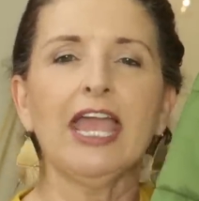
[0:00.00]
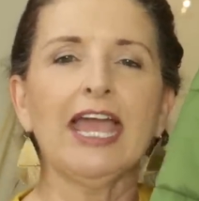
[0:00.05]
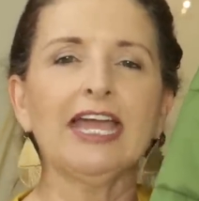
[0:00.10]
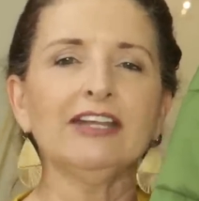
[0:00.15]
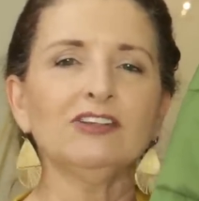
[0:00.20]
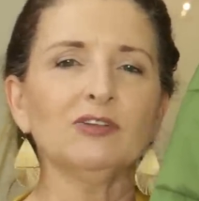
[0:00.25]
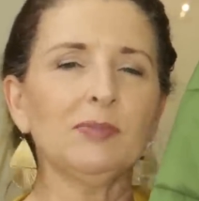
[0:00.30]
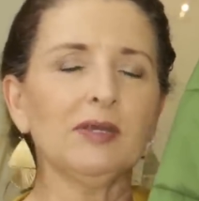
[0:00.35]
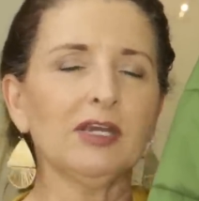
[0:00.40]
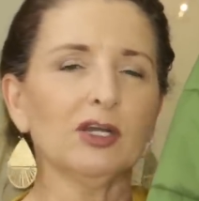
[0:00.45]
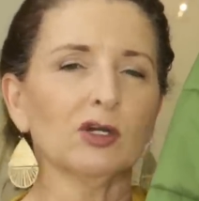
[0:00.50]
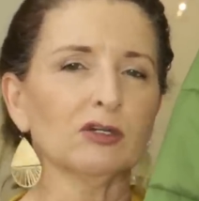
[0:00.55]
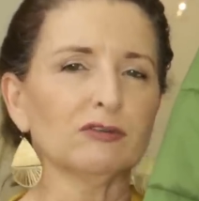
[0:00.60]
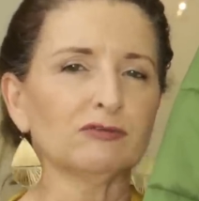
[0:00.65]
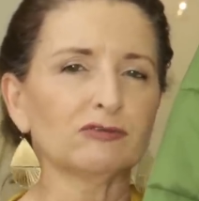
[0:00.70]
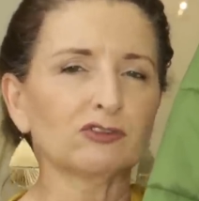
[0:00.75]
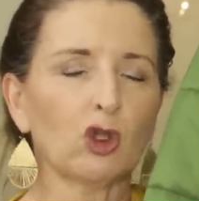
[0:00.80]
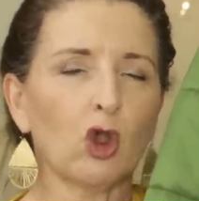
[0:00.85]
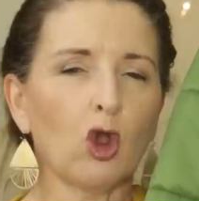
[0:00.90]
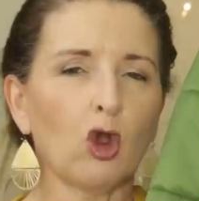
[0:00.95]
and a pair
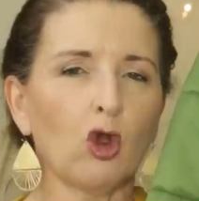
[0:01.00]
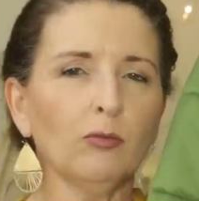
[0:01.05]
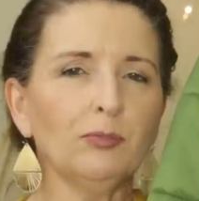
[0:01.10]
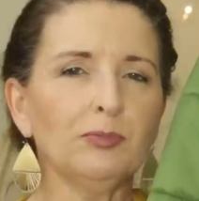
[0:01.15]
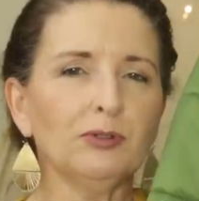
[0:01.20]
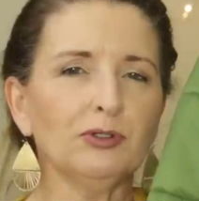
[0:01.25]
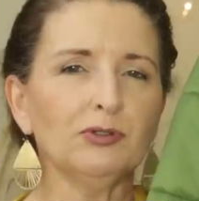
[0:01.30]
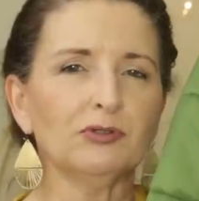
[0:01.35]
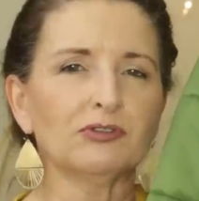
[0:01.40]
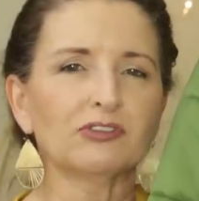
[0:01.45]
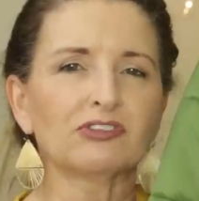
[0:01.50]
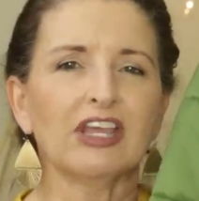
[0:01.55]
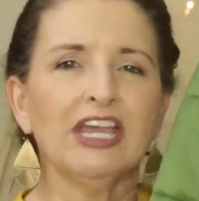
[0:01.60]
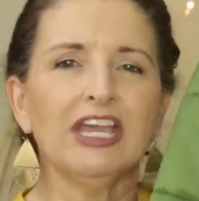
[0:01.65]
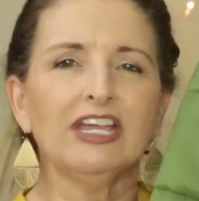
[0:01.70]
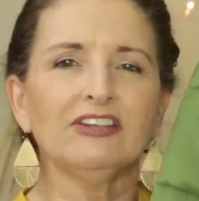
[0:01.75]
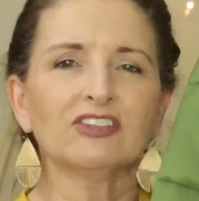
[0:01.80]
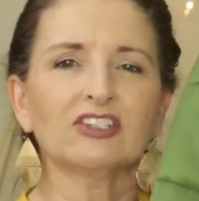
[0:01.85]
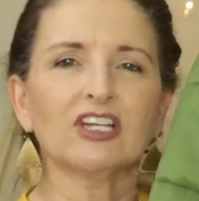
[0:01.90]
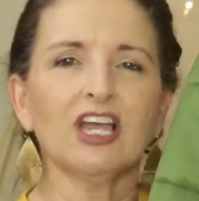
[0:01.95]
of tall boots
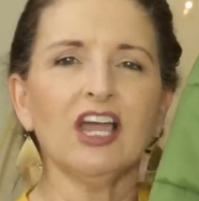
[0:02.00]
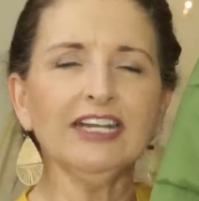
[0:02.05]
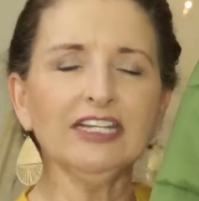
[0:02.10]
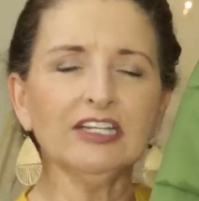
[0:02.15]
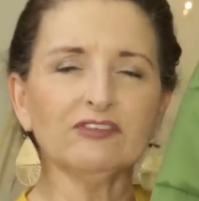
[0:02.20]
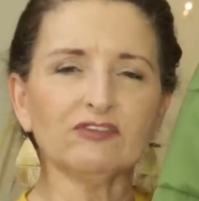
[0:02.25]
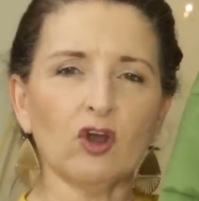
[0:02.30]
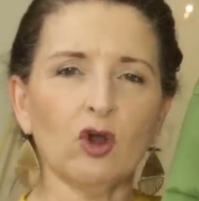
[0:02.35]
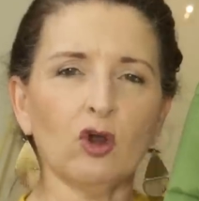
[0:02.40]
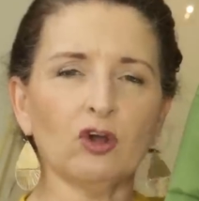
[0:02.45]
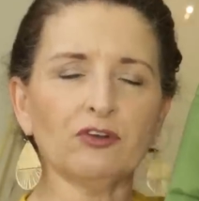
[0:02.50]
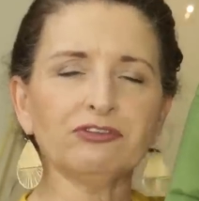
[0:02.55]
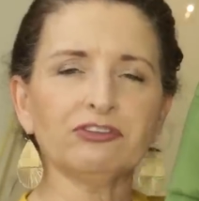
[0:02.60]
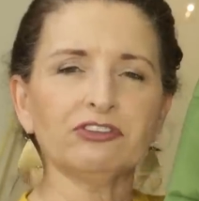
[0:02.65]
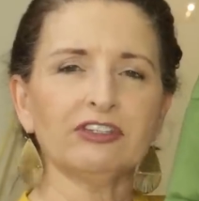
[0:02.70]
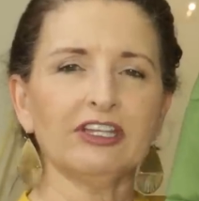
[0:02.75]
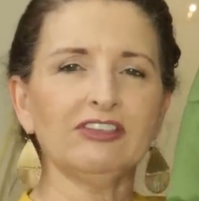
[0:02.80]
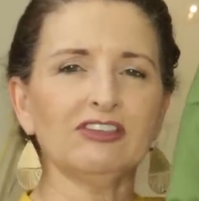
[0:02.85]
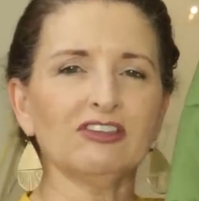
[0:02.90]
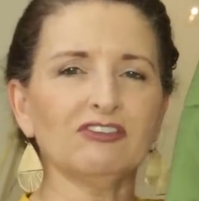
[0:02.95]
to kind of
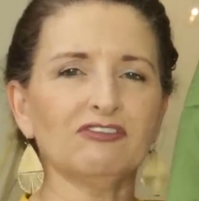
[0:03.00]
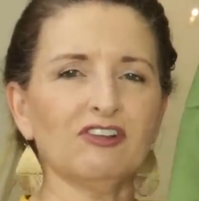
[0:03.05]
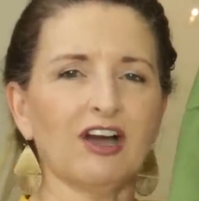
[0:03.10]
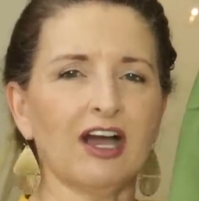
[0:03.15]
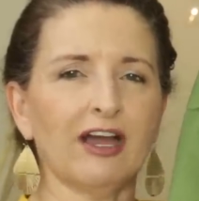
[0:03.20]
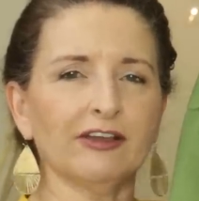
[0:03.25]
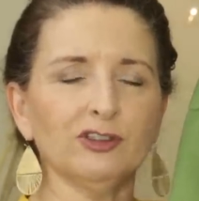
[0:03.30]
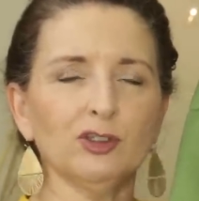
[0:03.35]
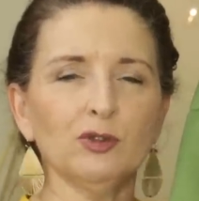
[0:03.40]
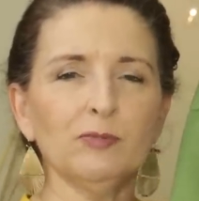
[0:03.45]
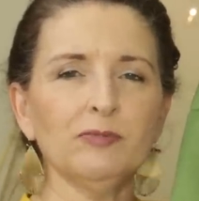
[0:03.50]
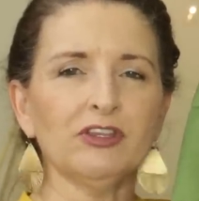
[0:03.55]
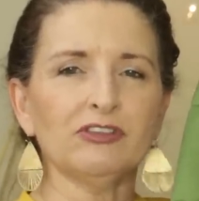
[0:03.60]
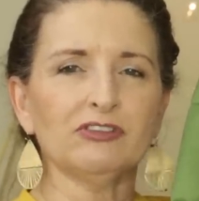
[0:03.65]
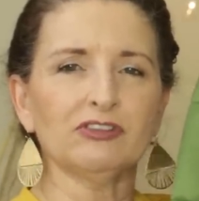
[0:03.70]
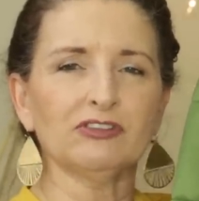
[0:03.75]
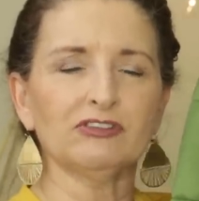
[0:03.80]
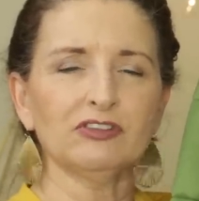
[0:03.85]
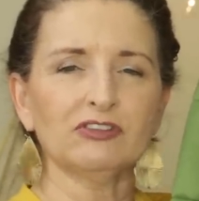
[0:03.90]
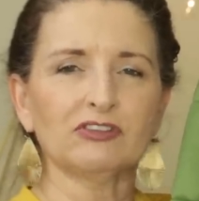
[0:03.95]
offset the volume that
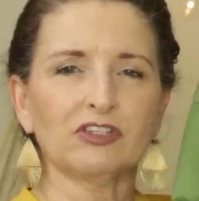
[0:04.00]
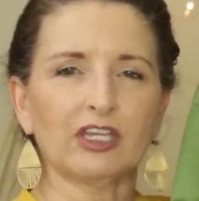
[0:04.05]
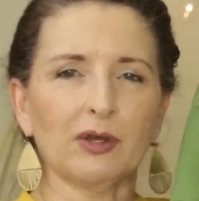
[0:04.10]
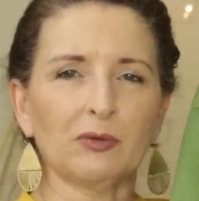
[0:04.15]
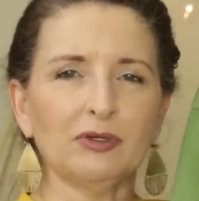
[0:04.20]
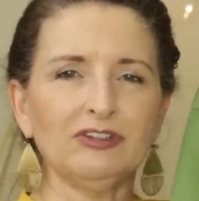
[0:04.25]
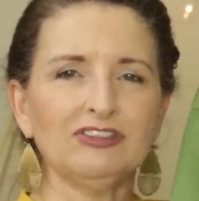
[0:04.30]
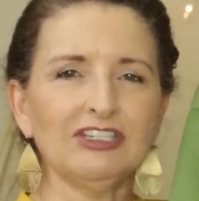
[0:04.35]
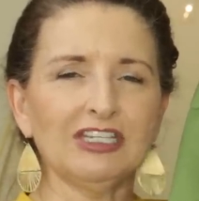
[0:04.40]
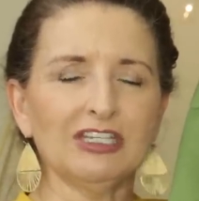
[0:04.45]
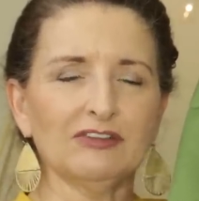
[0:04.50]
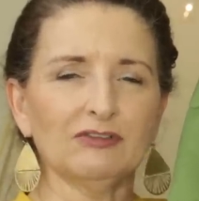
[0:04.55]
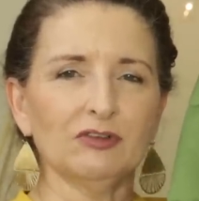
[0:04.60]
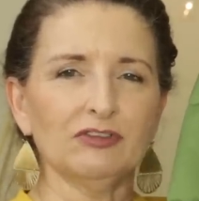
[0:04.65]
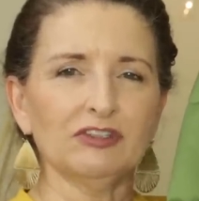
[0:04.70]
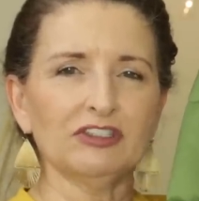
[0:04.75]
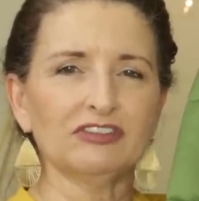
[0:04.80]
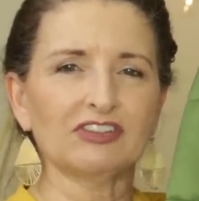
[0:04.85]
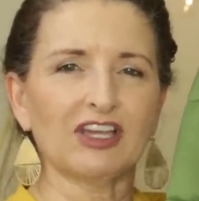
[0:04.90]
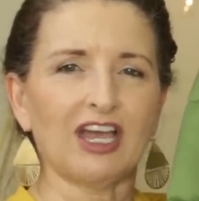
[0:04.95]
this is going to give on
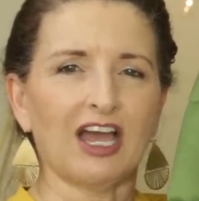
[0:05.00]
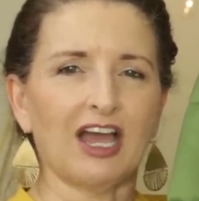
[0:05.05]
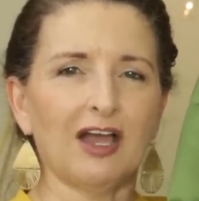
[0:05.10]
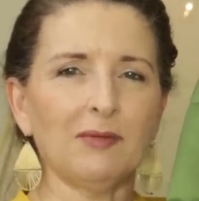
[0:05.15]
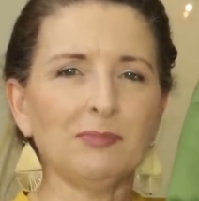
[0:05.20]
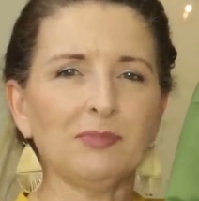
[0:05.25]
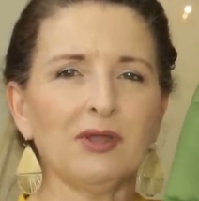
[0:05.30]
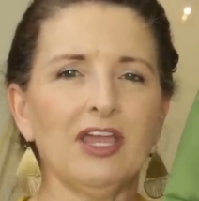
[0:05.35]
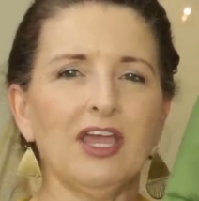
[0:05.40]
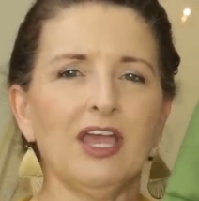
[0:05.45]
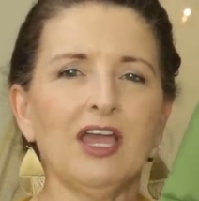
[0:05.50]
the top.